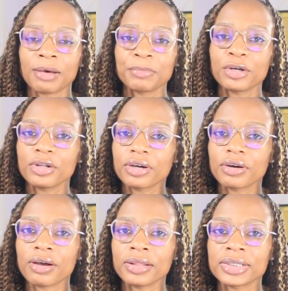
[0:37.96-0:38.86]
I'm no
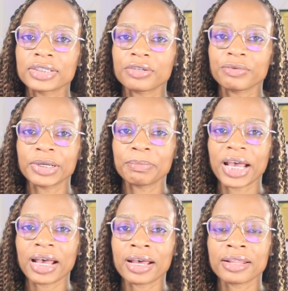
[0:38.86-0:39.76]
longer on this career
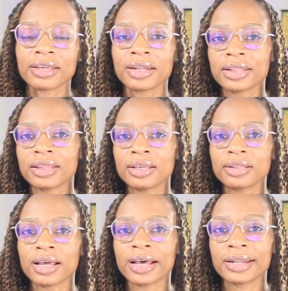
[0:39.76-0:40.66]
path, and I
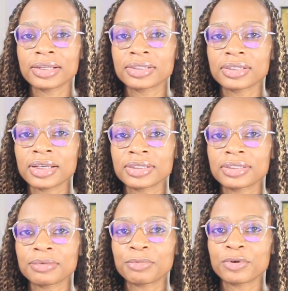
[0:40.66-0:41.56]
think that at
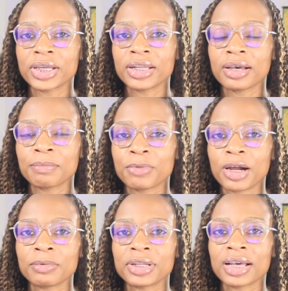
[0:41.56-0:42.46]
some point I'm
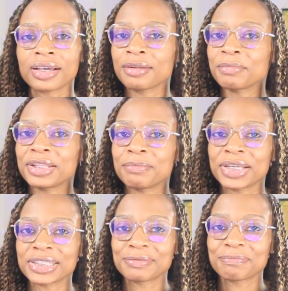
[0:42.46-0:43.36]
probably not going to be the
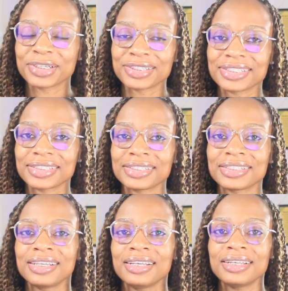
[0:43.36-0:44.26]
best person
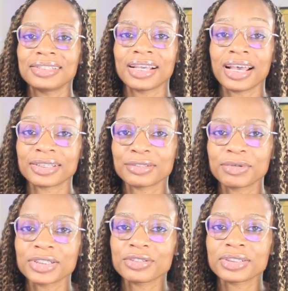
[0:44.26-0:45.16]
to ask
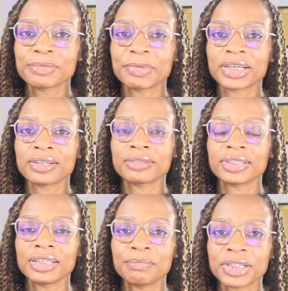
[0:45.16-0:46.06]
questions
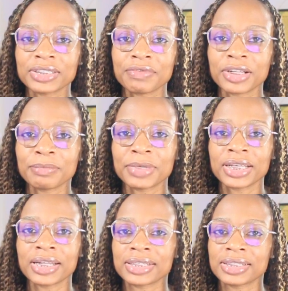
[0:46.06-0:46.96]
about email
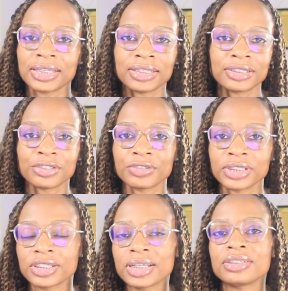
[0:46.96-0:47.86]
development. As the industry
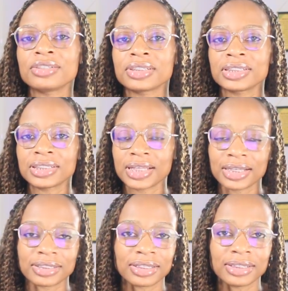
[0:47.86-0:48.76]
changes,
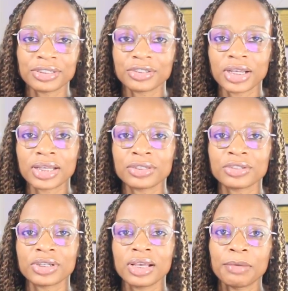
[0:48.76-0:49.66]
as things
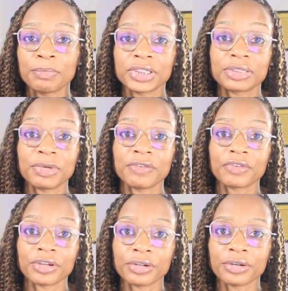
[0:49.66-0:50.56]
change, it puts me
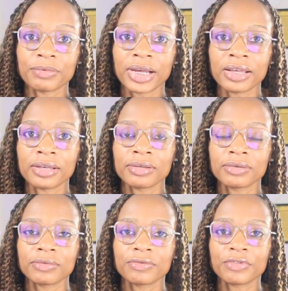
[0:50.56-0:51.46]
further away
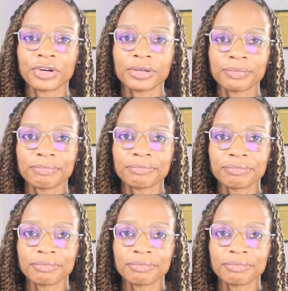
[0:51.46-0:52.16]
from